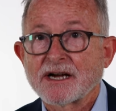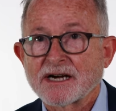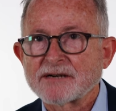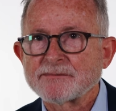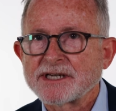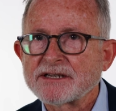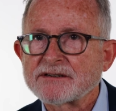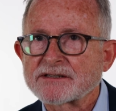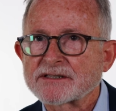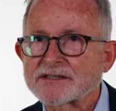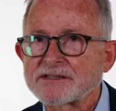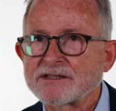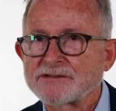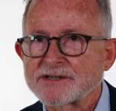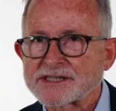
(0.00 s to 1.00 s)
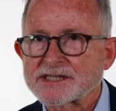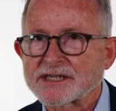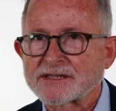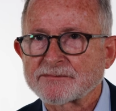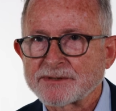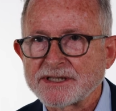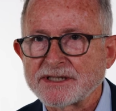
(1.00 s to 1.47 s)
I'm here at
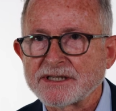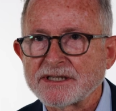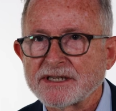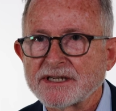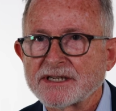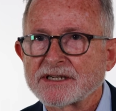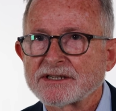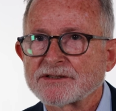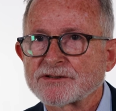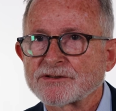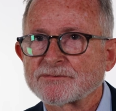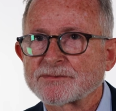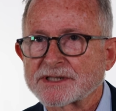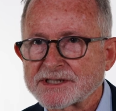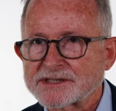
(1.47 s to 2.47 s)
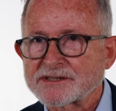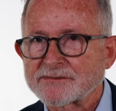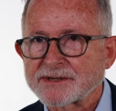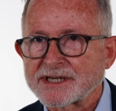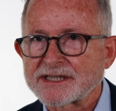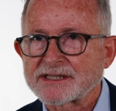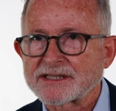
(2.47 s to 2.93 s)
USIP to
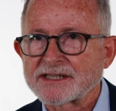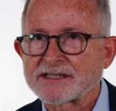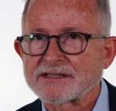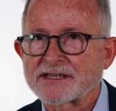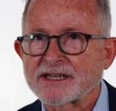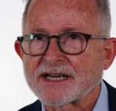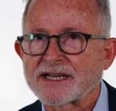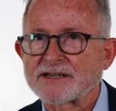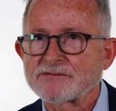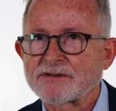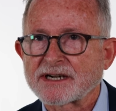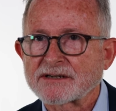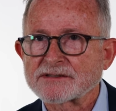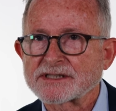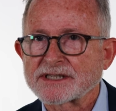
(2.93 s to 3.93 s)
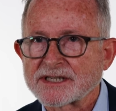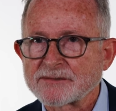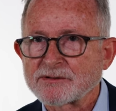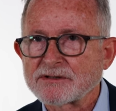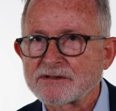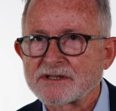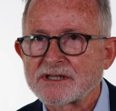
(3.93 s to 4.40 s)
participate in a
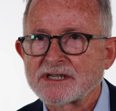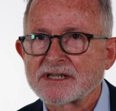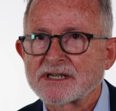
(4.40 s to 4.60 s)
roundtable